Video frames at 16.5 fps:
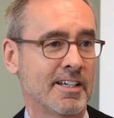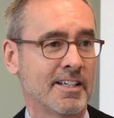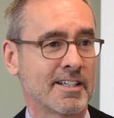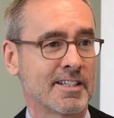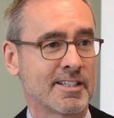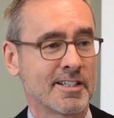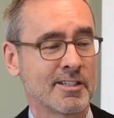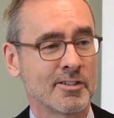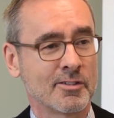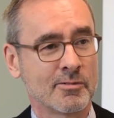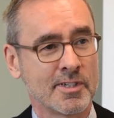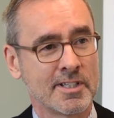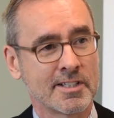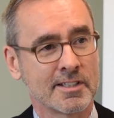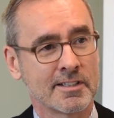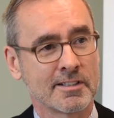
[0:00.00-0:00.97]
see in the
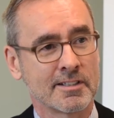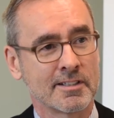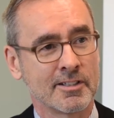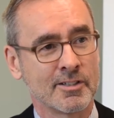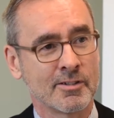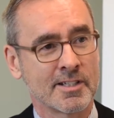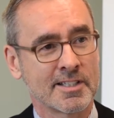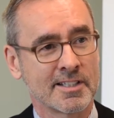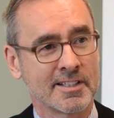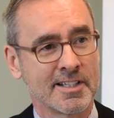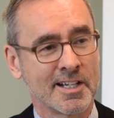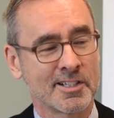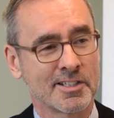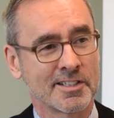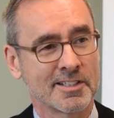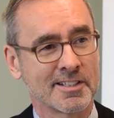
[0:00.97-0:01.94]
recent US election.